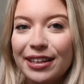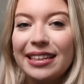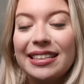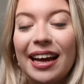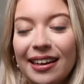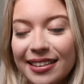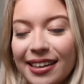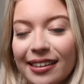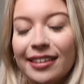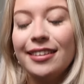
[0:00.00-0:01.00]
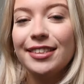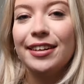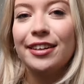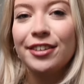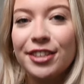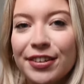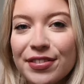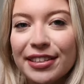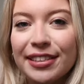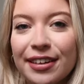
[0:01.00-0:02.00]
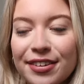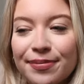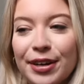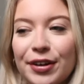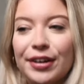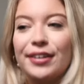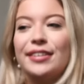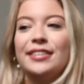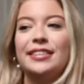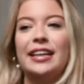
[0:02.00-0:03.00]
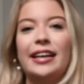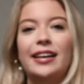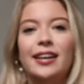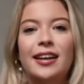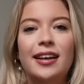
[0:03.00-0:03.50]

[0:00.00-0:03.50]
like 10 seconds so I can show this set to my girls? Like,